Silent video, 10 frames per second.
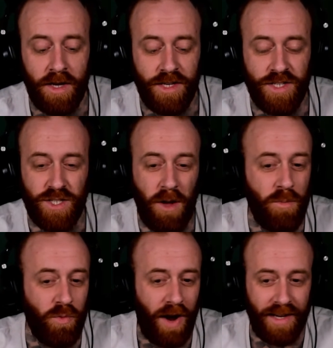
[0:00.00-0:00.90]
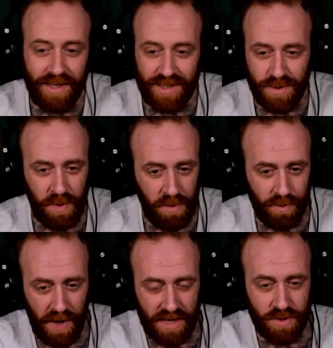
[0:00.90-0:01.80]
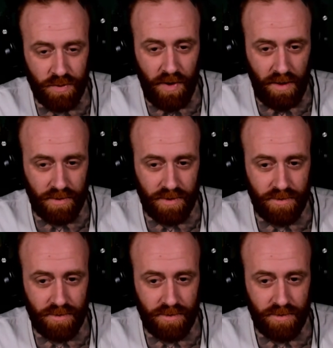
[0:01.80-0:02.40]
some writings being passed around.